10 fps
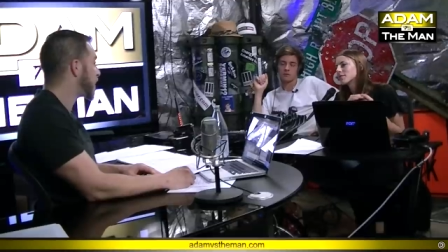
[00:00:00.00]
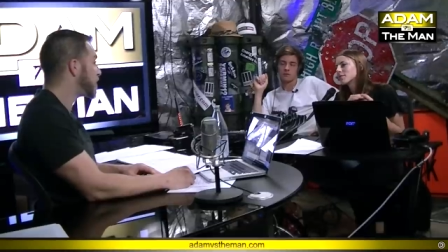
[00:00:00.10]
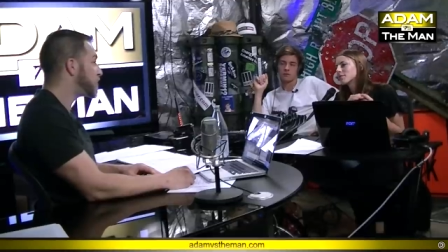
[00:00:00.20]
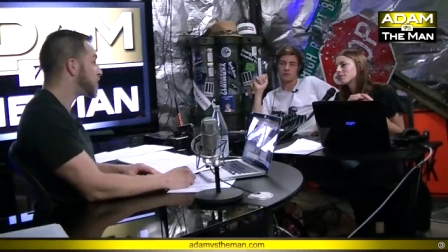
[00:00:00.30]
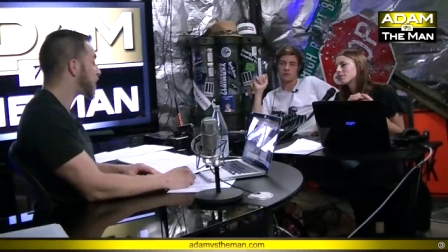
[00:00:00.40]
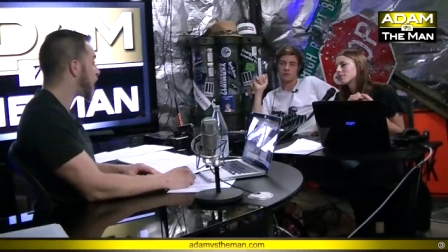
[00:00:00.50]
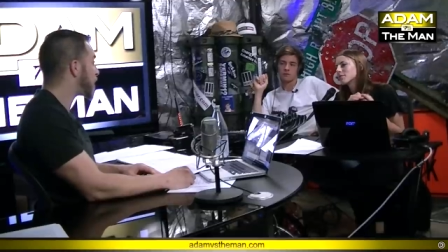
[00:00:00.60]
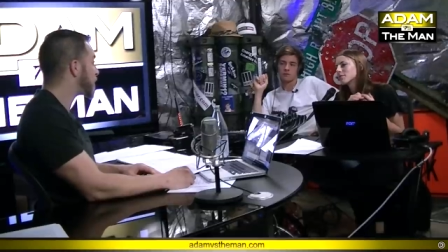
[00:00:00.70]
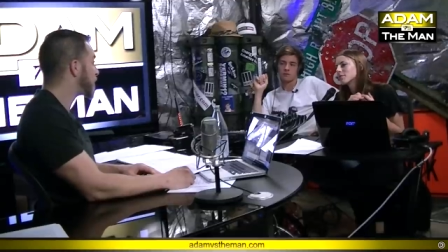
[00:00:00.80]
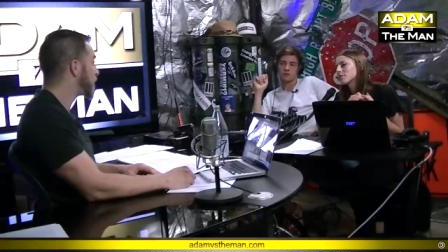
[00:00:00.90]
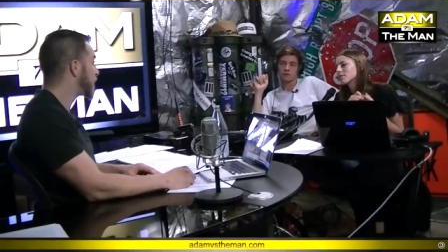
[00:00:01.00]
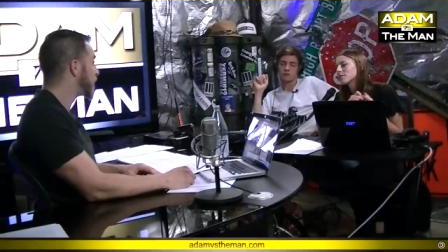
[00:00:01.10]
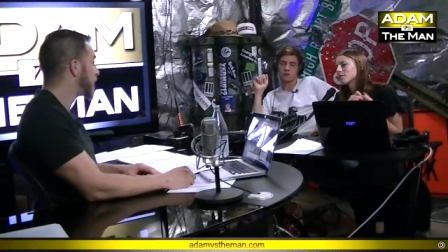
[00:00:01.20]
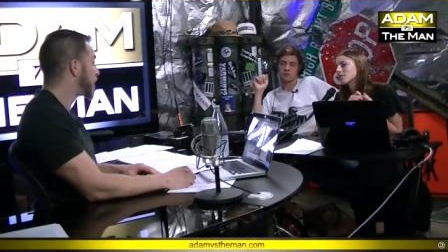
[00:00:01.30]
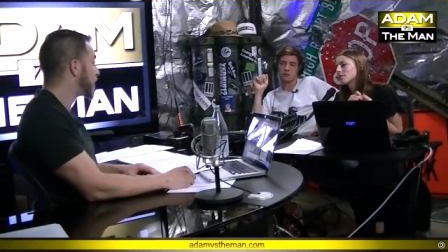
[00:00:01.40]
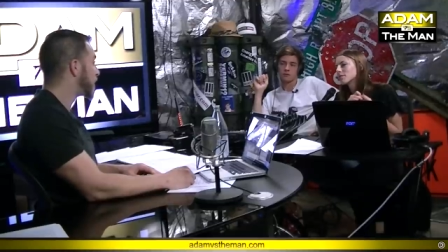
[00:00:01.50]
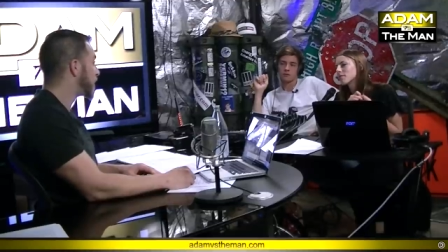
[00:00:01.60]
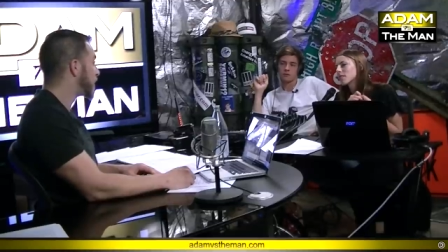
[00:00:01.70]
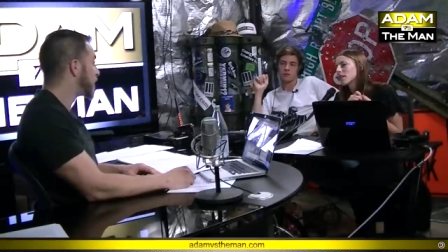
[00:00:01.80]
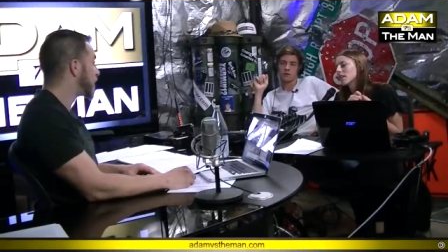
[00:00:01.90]
and you knew the cop?
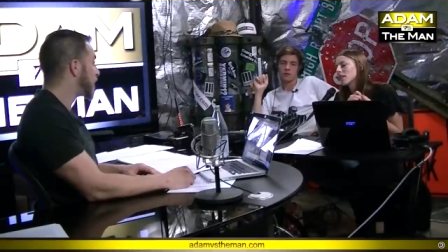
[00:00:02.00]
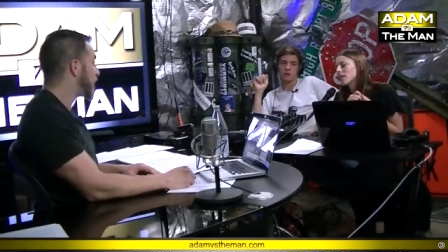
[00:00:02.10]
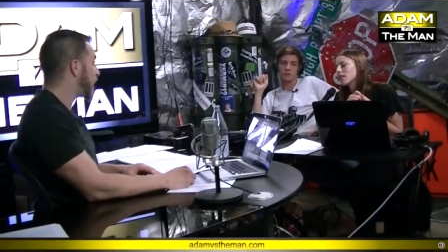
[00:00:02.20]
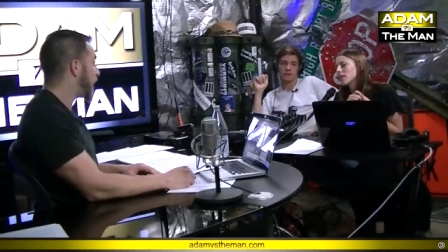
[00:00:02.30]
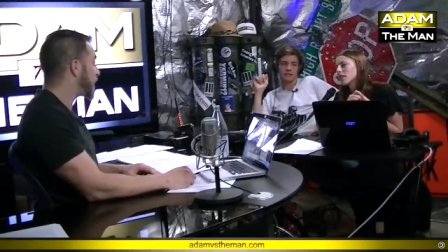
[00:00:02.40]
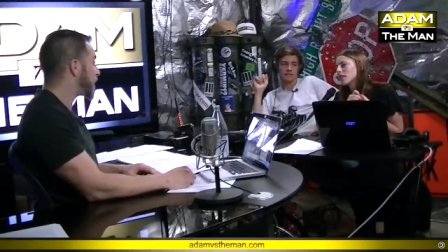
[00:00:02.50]
I mean, I,